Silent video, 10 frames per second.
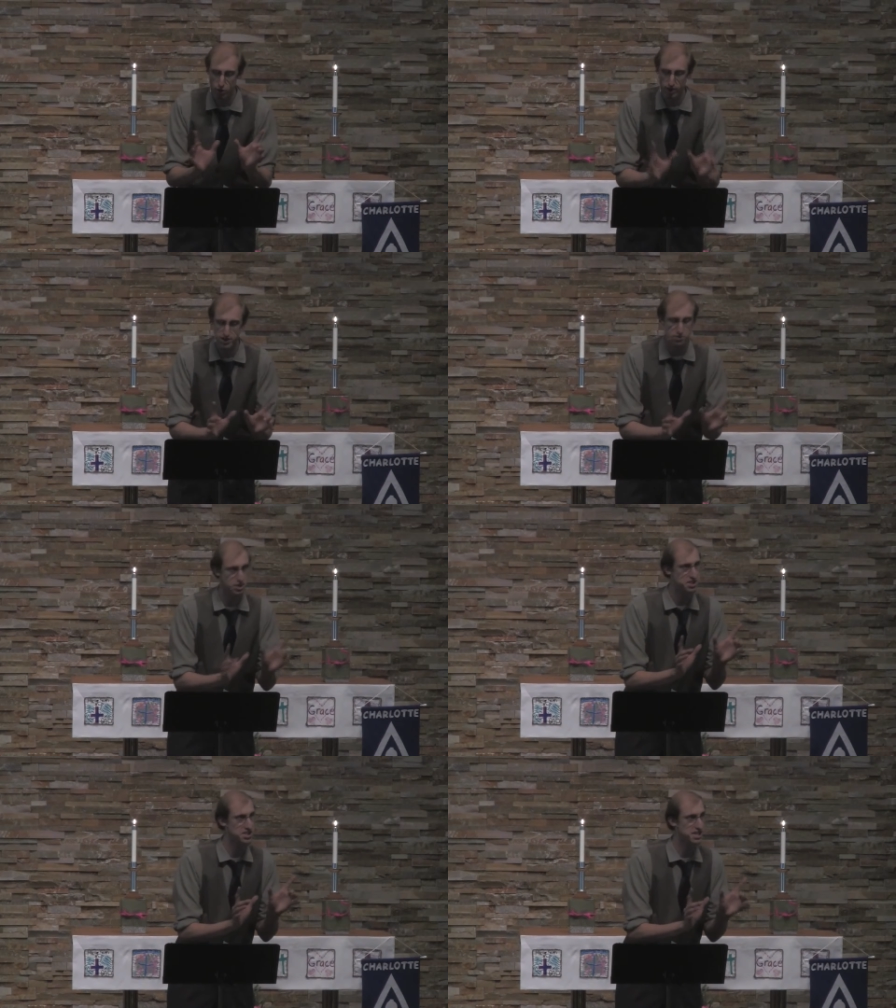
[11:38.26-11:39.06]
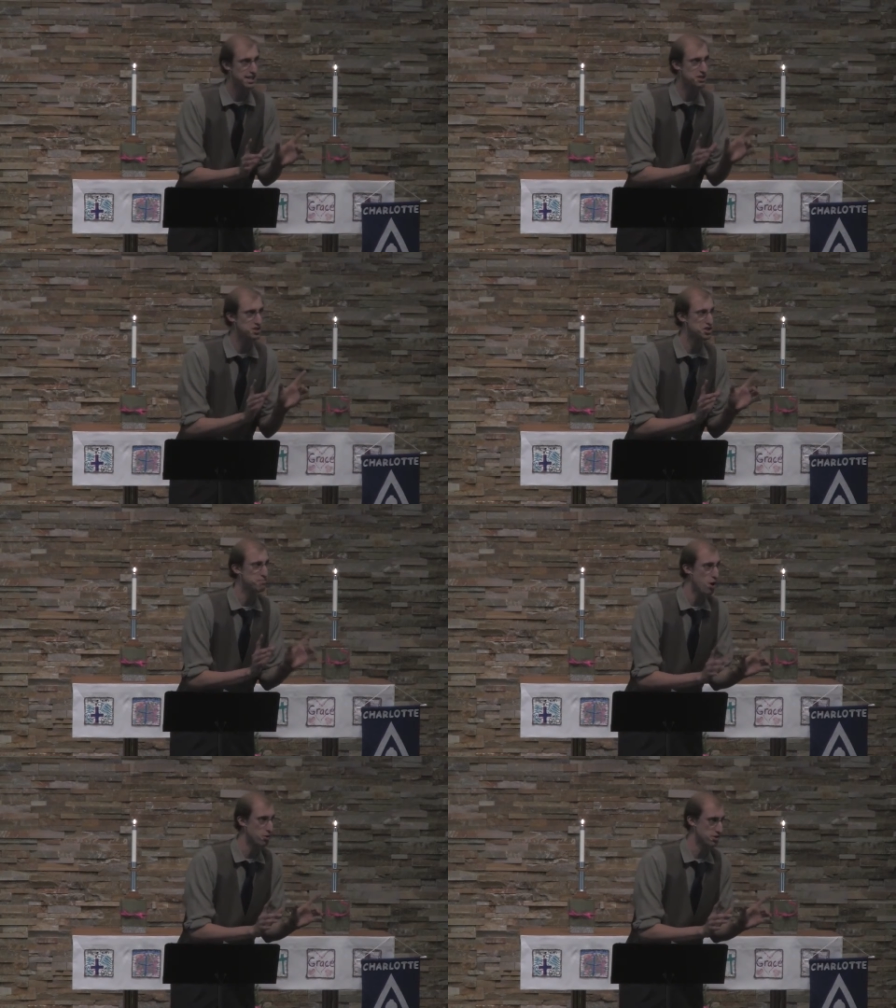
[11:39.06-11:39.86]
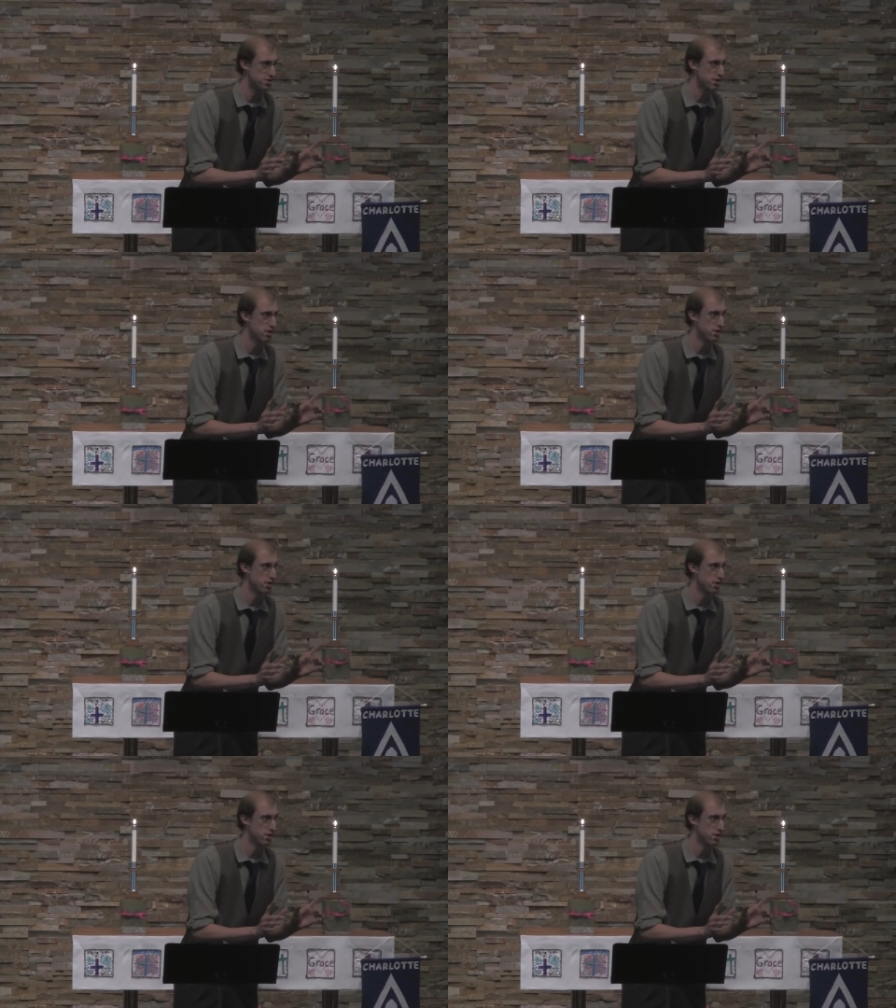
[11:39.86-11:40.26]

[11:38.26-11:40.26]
be willing to put a stick in the spokes